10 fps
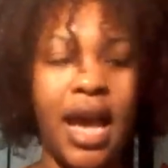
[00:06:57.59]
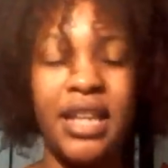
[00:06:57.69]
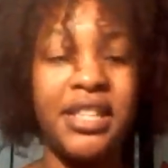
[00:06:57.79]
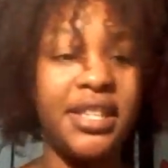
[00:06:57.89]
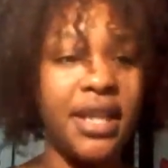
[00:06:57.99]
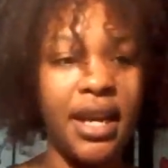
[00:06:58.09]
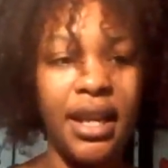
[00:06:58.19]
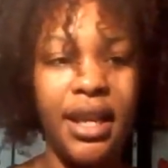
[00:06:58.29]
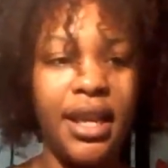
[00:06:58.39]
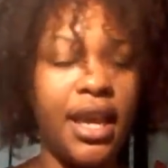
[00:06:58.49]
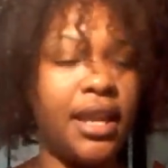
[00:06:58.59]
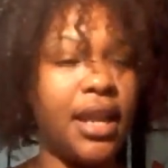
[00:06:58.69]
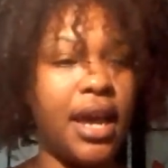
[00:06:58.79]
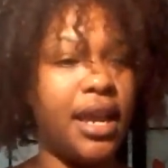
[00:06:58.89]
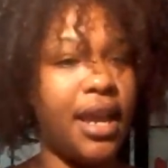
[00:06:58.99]
I can study and
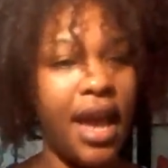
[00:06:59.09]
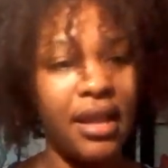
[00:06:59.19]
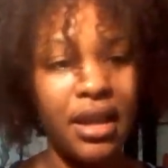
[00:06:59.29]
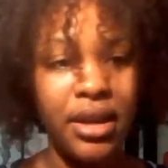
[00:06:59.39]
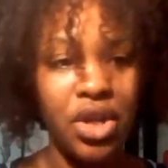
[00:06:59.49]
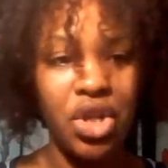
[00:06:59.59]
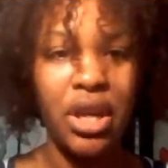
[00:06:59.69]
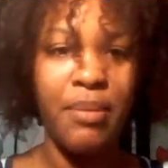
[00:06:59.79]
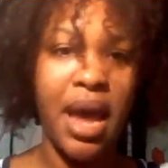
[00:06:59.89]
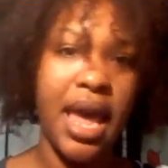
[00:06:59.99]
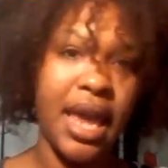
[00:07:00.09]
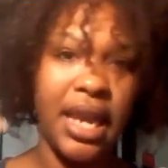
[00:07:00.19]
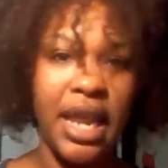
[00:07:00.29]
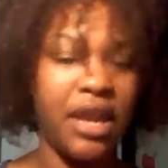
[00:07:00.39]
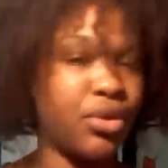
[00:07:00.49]
like have the conditioner in my hair, and
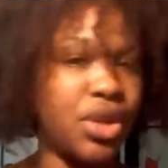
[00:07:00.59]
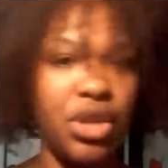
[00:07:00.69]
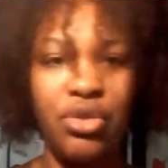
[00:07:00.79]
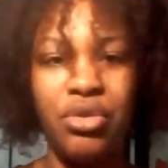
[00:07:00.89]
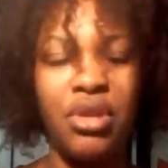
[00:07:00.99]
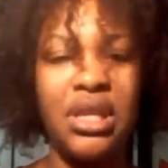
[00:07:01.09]
let it'll still do